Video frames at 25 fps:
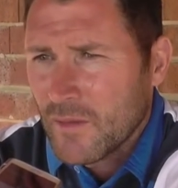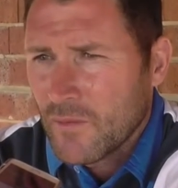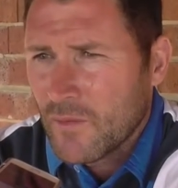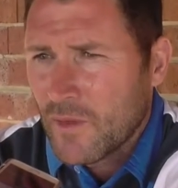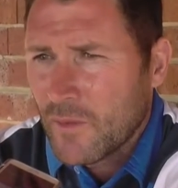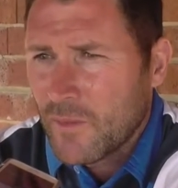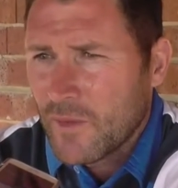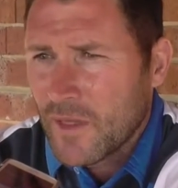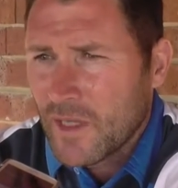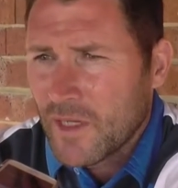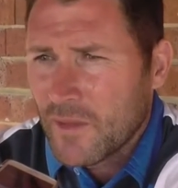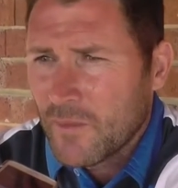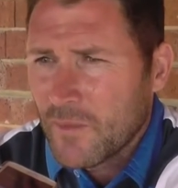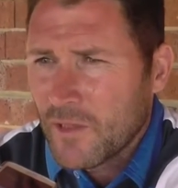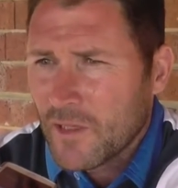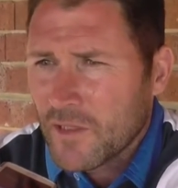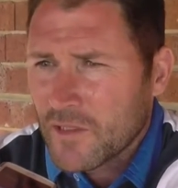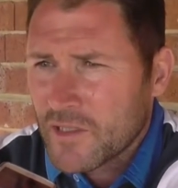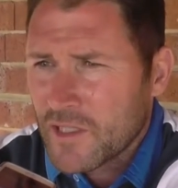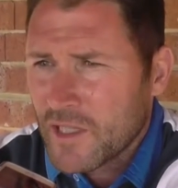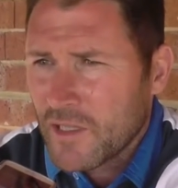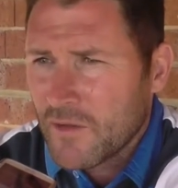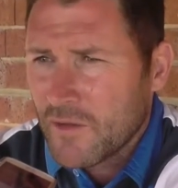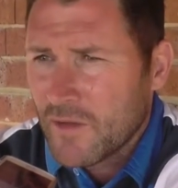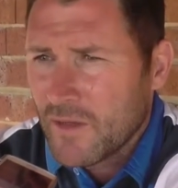We played them
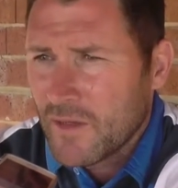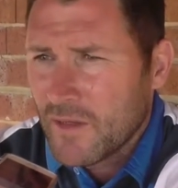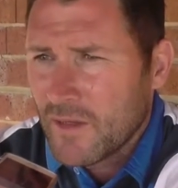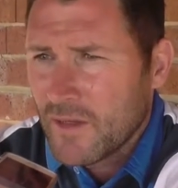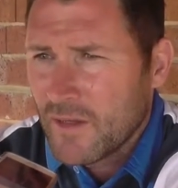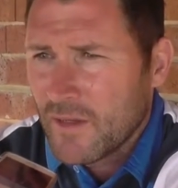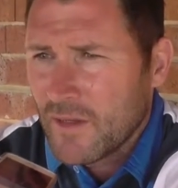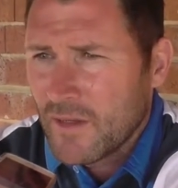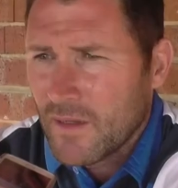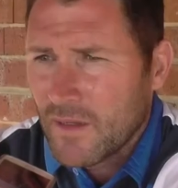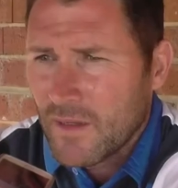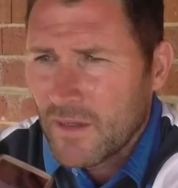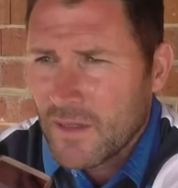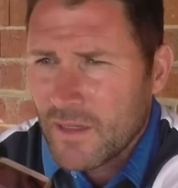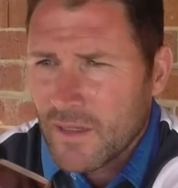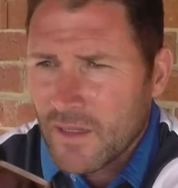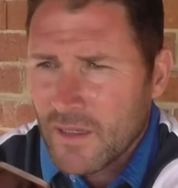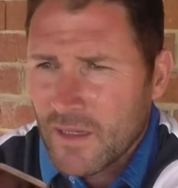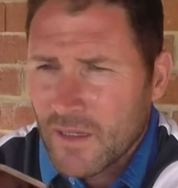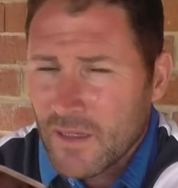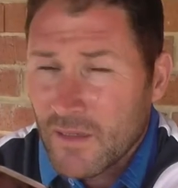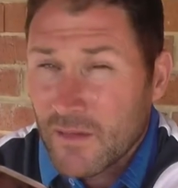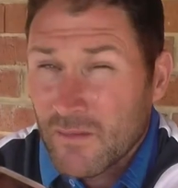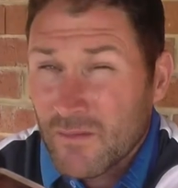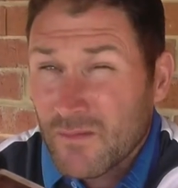last year in the
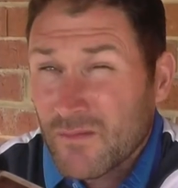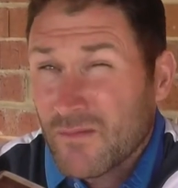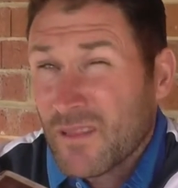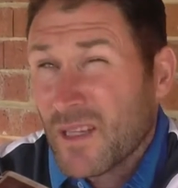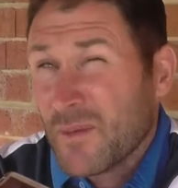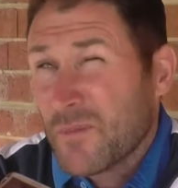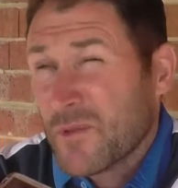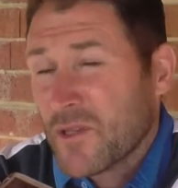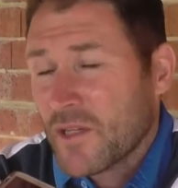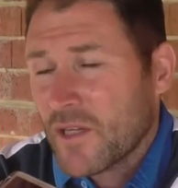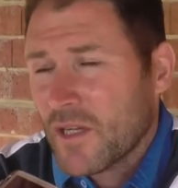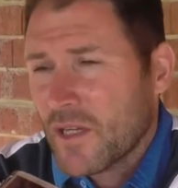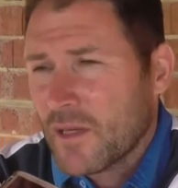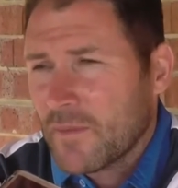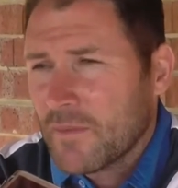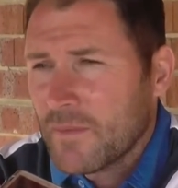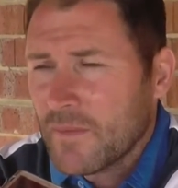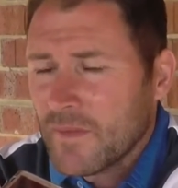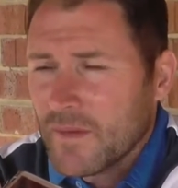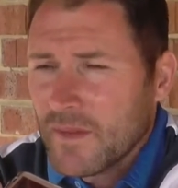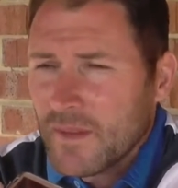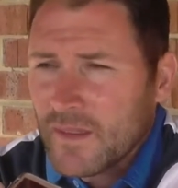Hampshire Cup,